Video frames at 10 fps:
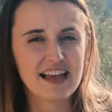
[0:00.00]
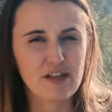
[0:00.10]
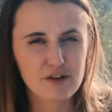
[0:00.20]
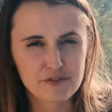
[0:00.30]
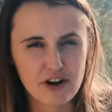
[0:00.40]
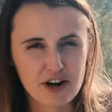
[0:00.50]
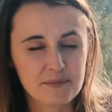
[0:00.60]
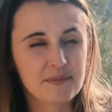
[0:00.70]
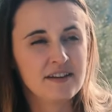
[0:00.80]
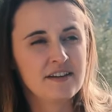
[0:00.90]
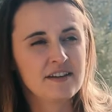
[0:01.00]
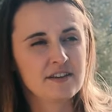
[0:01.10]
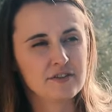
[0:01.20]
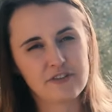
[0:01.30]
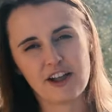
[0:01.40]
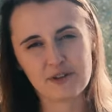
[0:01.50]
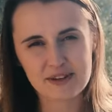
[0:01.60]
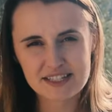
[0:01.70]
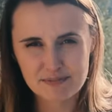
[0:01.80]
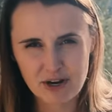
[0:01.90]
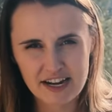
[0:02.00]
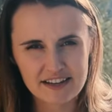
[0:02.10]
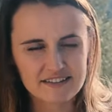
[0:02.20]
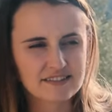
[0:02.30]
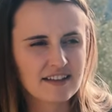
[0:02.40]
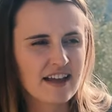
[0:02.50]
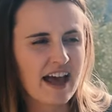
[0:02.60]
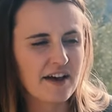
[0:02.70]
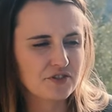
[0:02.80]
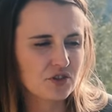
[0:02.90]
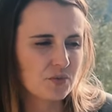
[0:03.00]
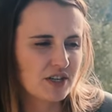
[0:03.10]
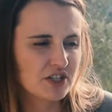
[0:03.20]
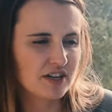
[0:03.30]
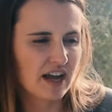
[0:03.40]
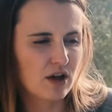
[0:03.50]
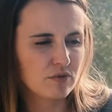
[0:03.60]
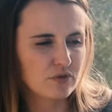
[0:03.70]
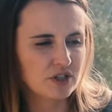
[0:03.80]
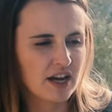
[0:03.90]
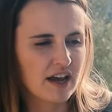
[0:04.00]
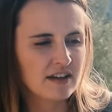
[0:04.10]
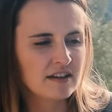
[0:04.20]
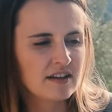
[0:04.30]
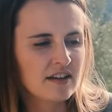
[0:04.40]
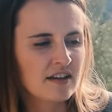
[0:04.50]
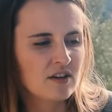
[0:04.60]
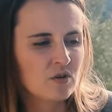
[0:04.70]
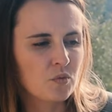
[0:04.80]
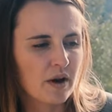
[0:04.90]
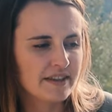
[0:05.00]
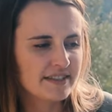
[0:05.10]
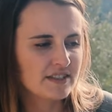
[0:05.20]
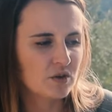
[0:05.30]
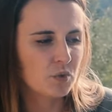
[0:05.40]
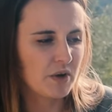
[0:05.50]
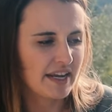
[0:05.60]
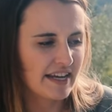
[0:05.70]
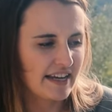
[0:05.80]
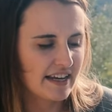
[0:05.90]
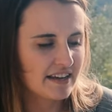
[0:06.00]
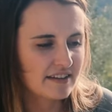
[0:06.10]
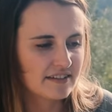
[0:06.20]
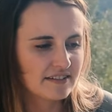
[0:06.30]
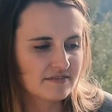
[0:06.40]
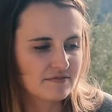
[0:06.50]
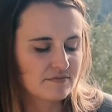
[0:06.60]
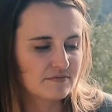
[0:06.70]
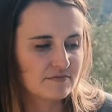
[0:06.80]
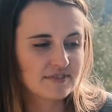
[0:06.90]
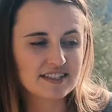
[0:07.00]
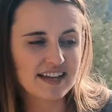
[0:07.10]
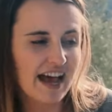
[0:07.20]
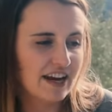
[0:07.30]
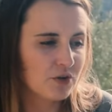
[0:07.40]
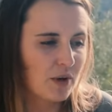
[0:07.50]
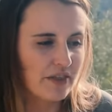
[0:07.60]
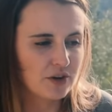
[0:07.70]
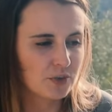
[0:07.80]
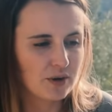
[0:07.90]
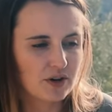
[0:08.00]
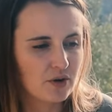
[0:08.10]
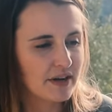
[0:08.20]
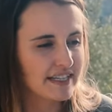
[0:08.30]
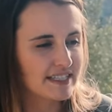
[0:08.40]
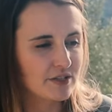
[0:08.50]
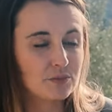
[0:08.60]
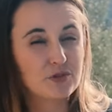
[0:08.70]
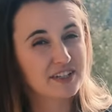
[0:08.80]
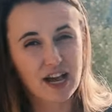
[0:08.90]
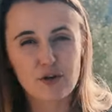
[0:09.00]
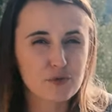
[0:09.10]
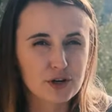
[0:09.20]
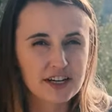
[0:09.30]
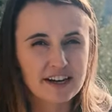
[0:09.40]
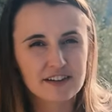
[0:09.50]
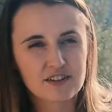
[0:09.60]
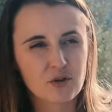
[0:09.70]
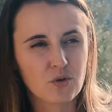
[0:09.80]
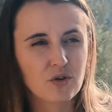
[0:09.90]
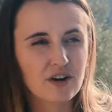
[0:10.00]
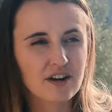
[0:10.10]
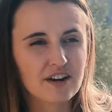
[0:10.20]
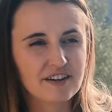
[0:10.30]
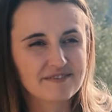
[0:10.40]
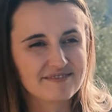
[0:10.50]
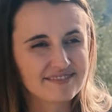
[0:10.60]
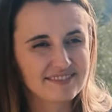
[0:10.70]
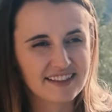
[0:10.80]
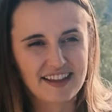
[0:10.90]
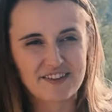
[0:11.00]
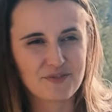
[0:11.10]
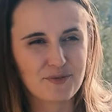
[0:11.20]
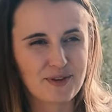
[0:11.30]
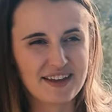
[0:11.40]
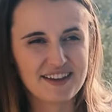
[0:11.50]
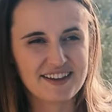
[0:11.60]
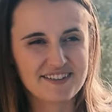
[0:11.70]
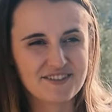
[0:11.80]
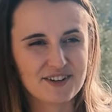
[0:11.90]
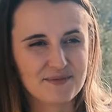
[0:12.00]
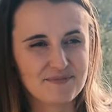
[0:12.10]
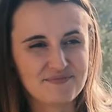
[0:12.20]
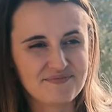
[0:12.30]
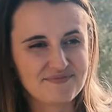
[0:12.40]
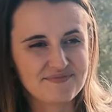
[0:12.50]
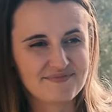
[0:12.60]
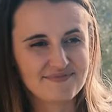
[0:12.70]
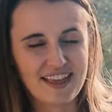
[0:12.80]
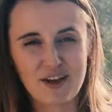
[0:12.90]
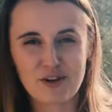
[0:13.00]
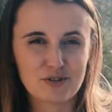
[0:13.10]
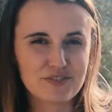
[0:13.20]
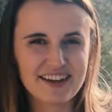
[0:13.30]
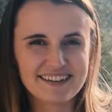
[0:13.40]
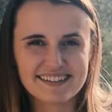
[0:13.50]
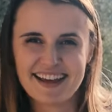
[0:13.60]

sell our farm the following spring after the winter in California once we decided whether we were going to move to California or if we would get cold feet